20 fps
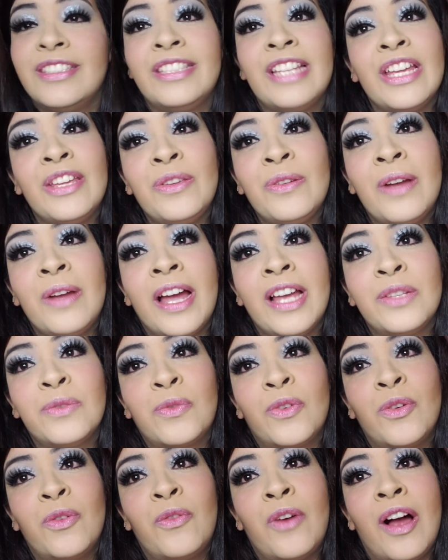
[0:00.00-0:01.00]
Thank you guys
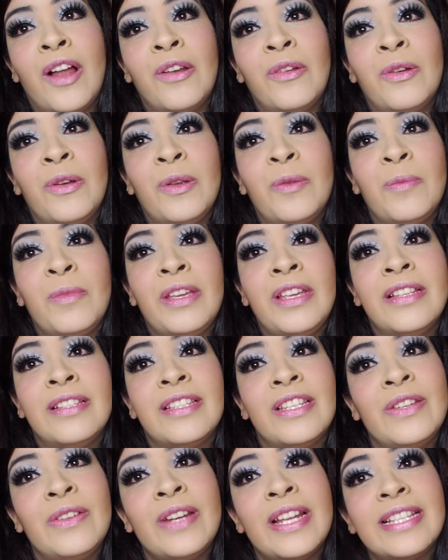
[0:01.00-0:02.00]
for following me.
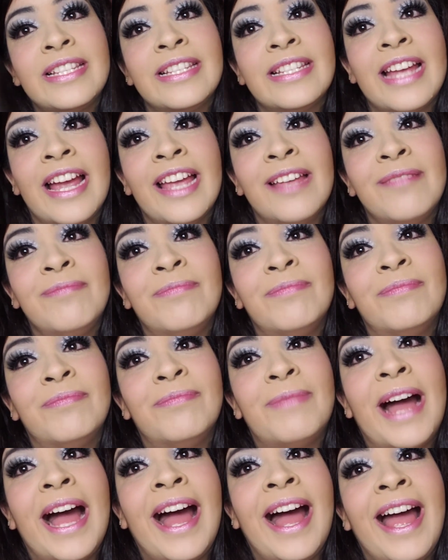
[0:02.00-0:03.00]
See you next time.
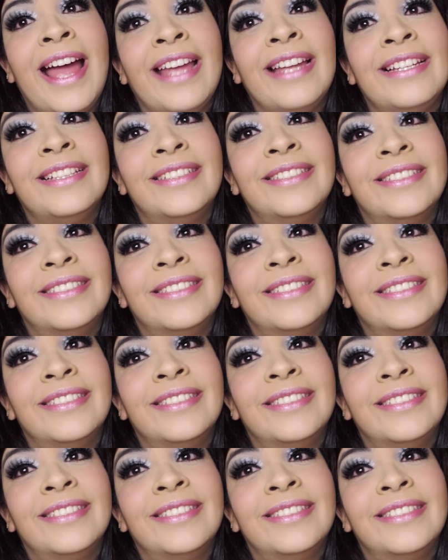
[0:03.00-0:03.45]
Bye.